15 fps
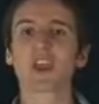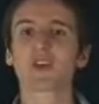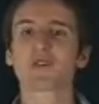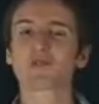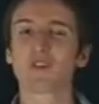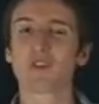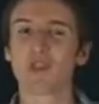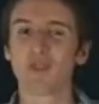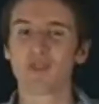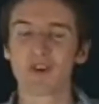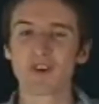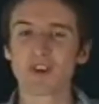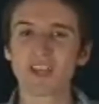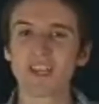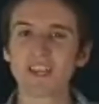over
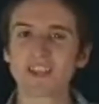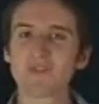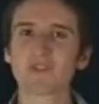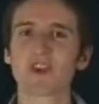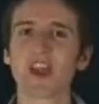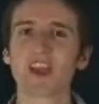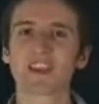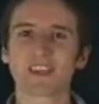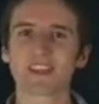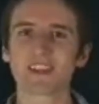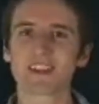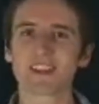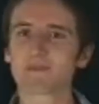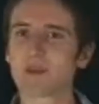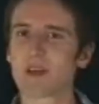30 different
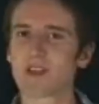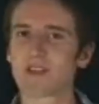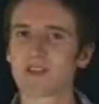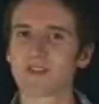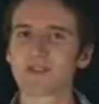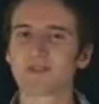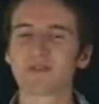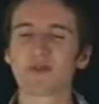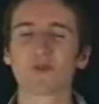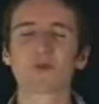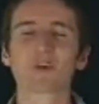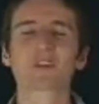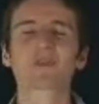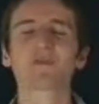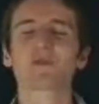ideas and methods for one
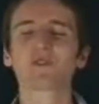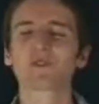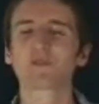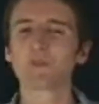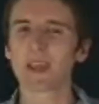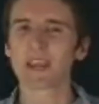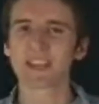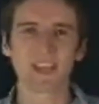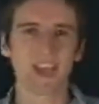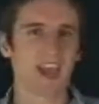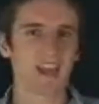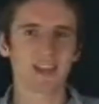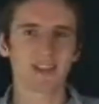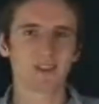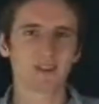of the most
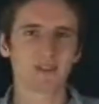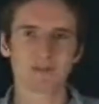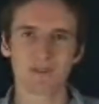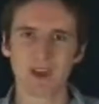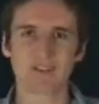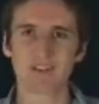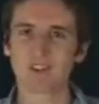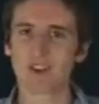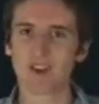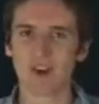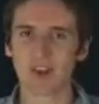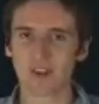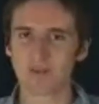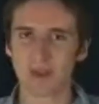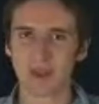spectacular effects in all
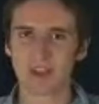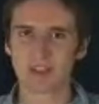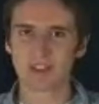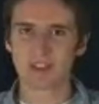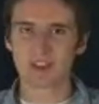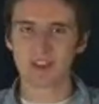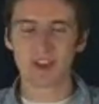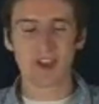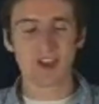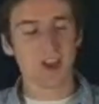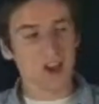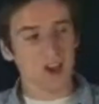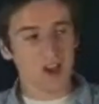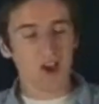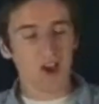of magic.
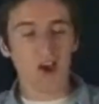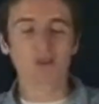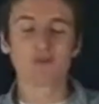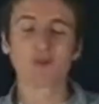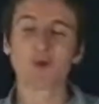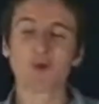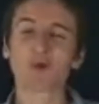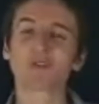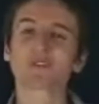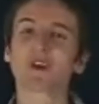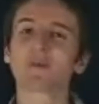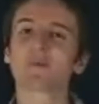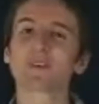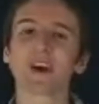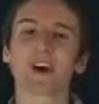Of course, I'm
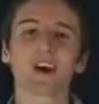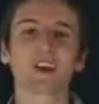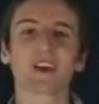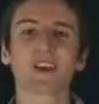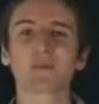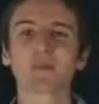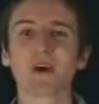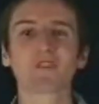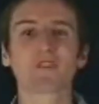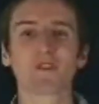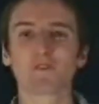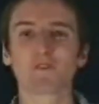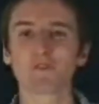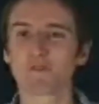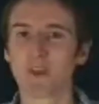talking about the
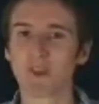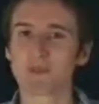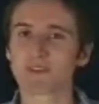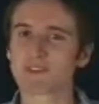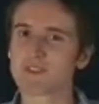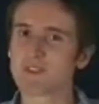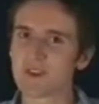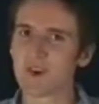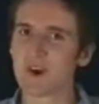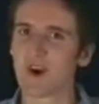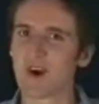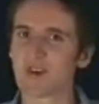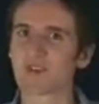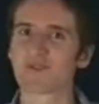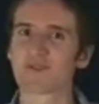famous
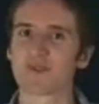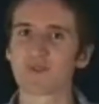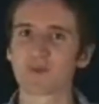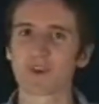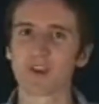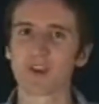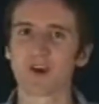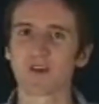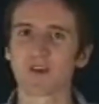card through window.